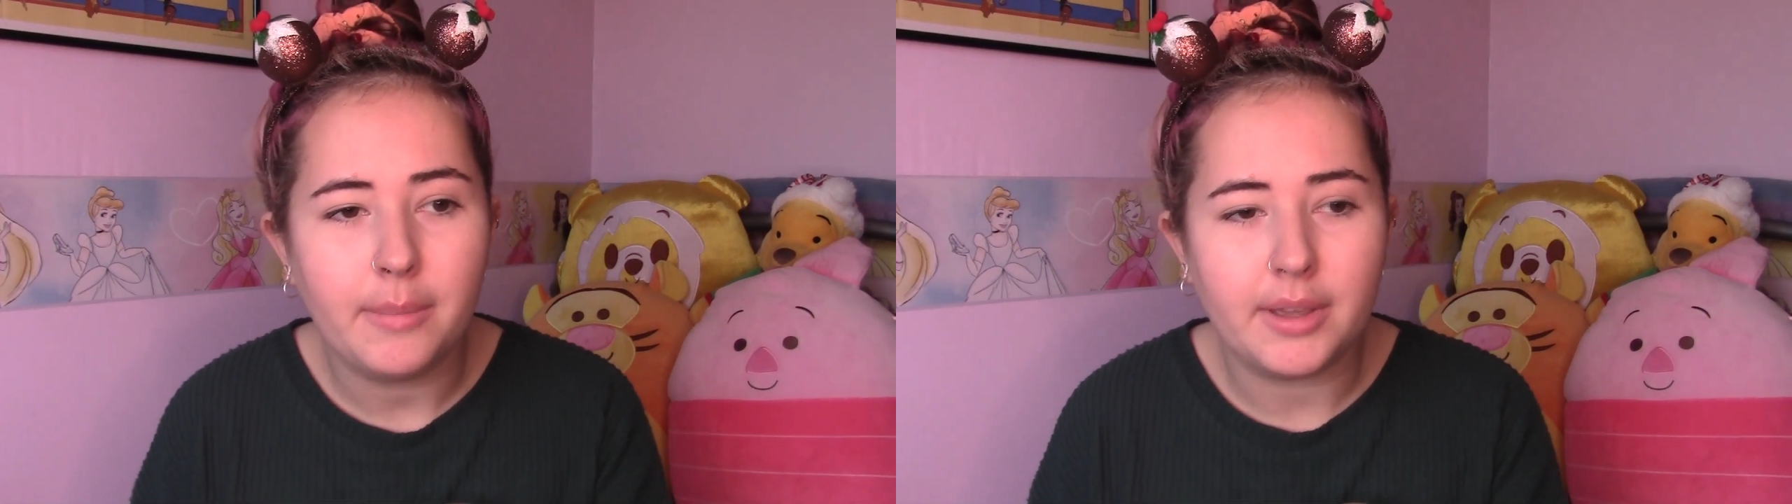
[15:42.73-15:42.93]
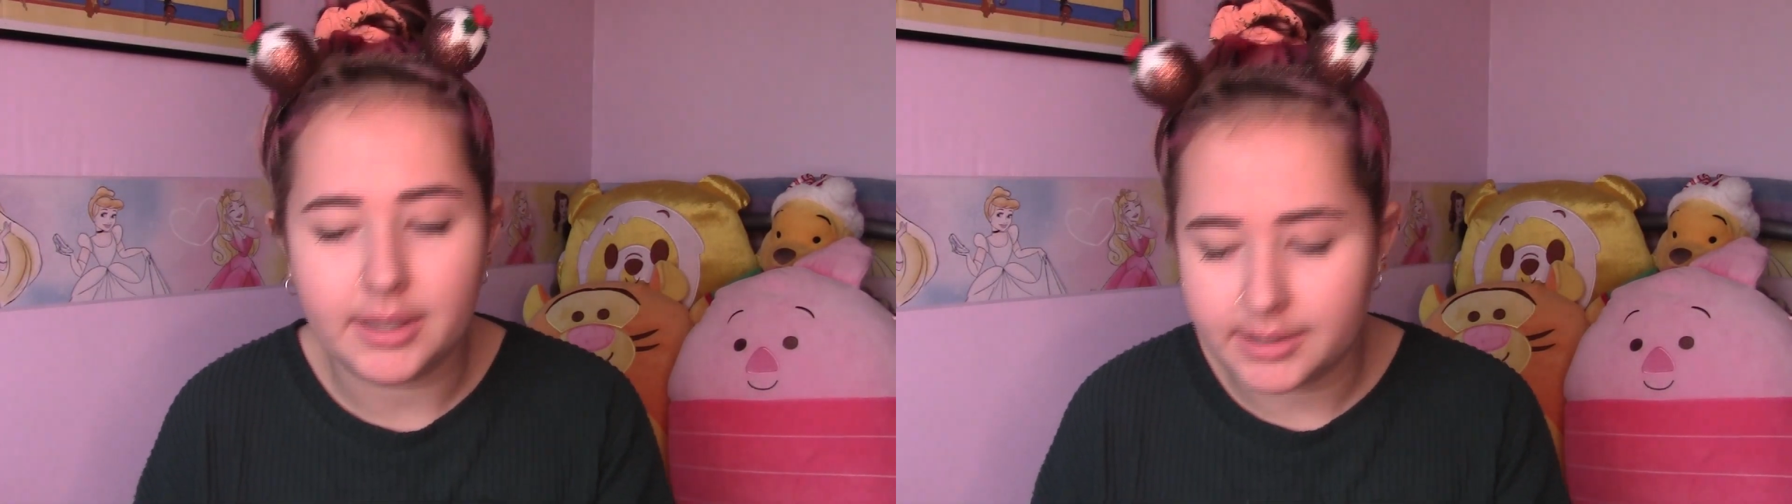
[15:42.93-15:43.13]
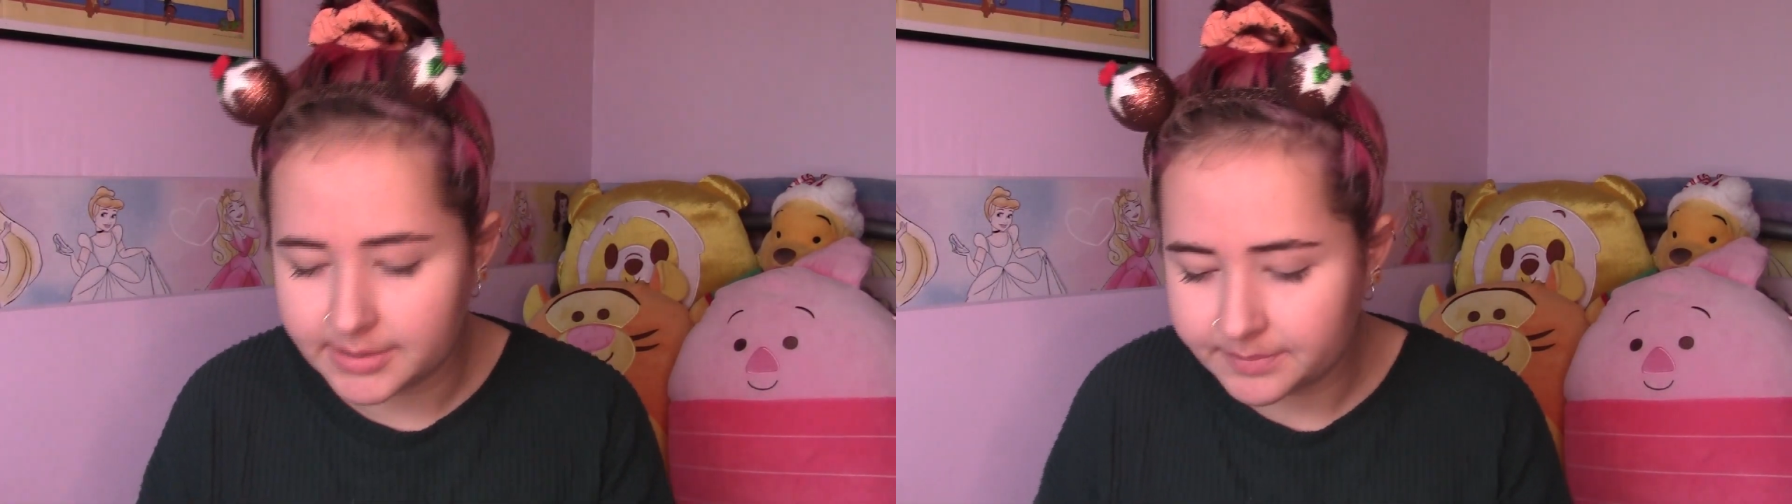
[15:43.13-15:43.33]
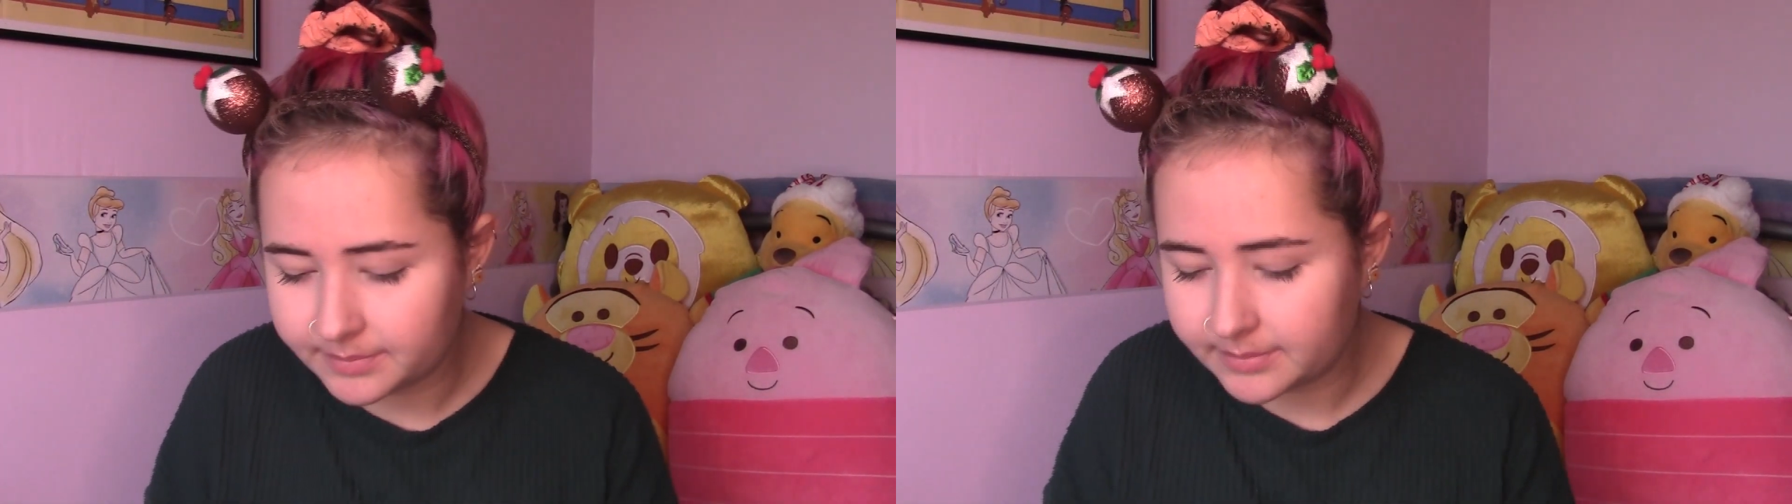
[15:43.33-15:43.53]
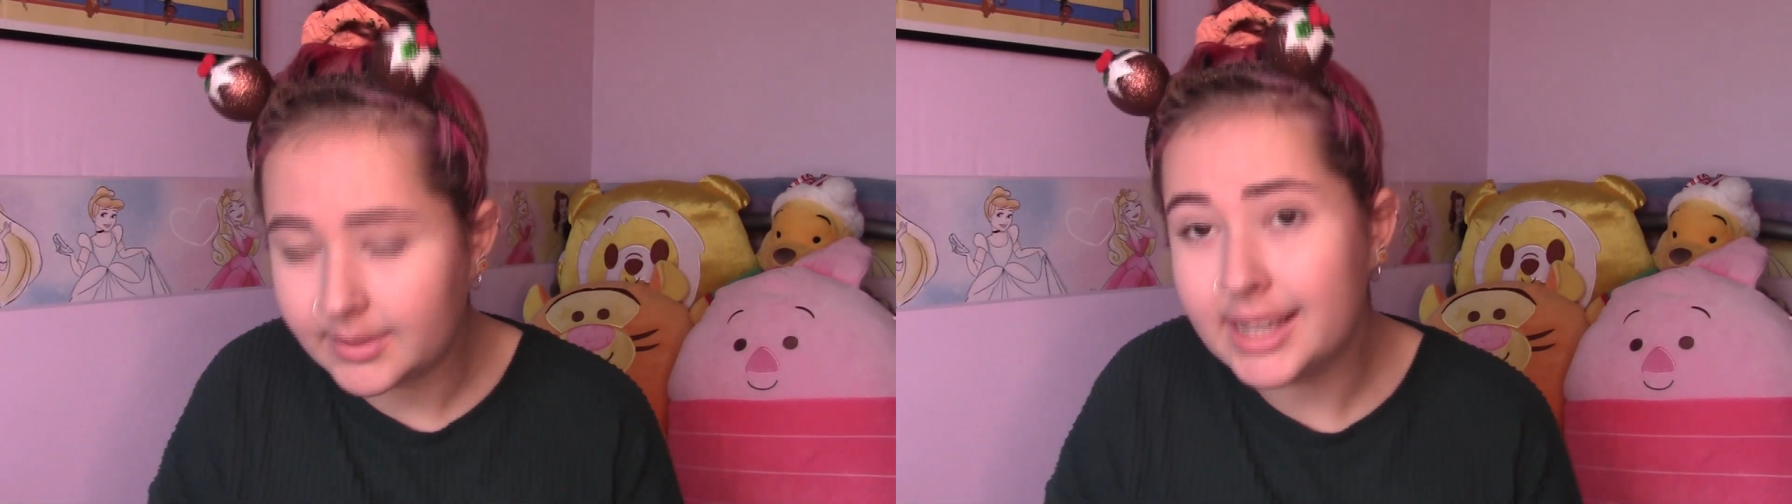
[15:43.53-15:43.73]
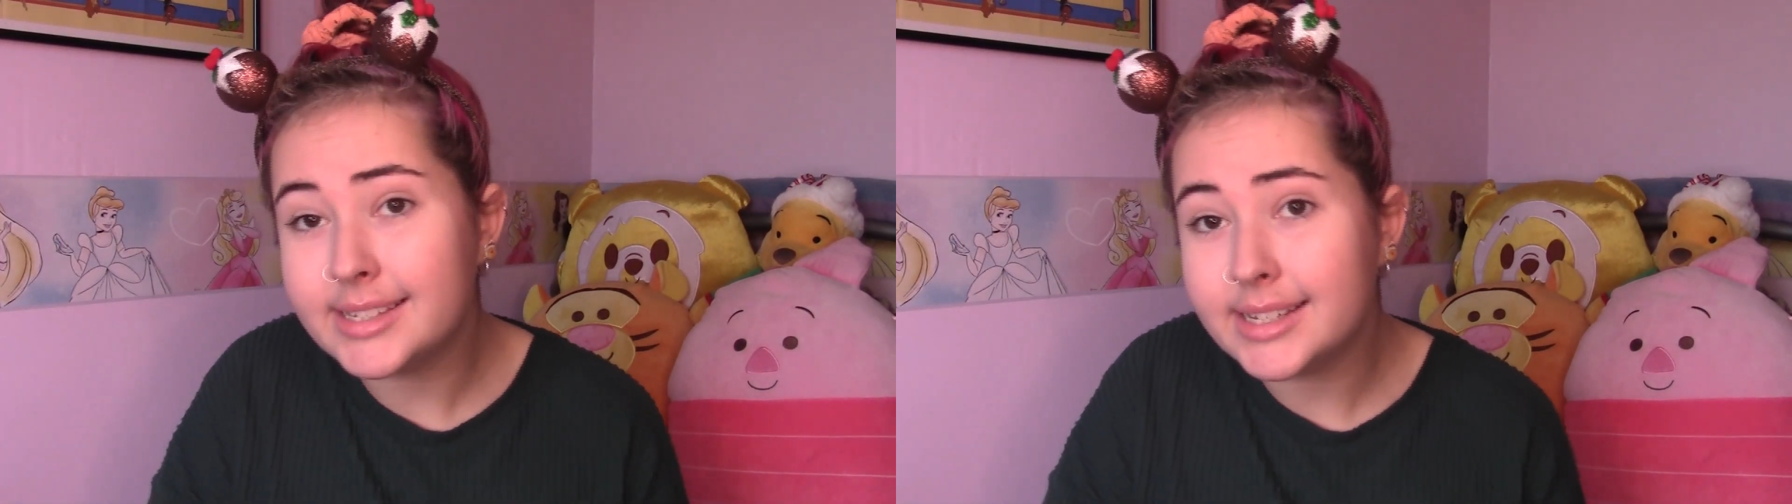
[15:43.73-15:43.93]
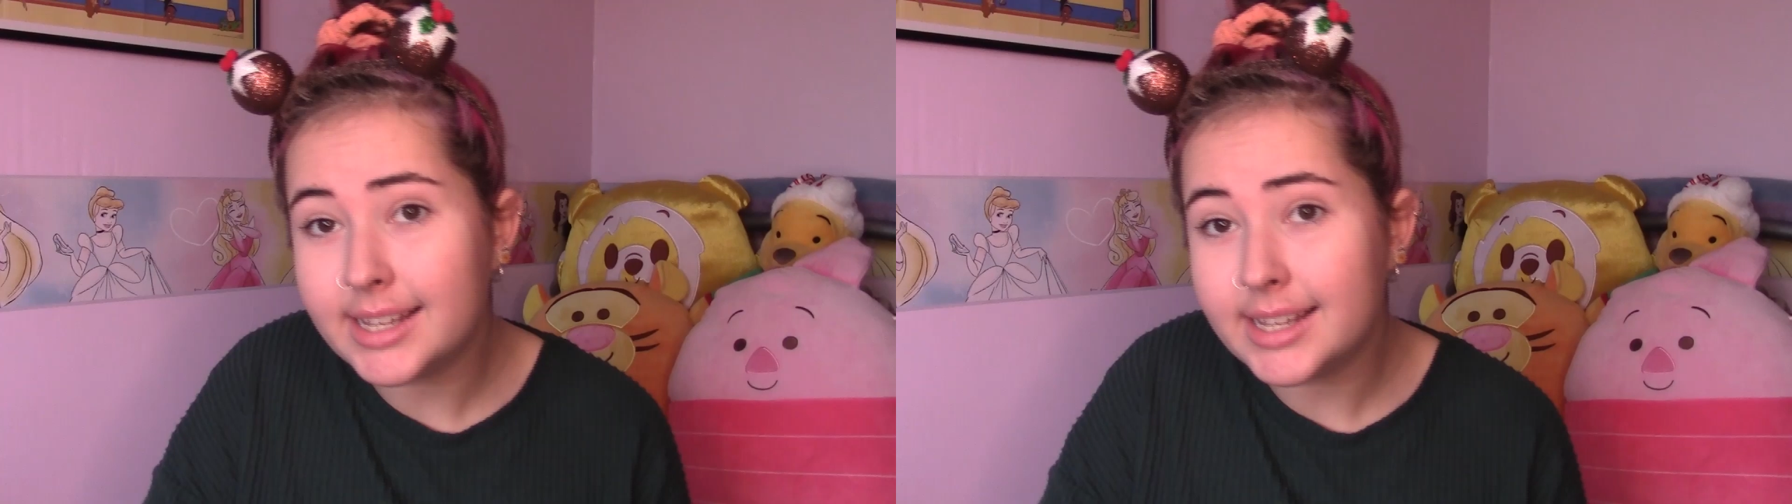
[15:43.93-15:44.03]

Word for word: because it's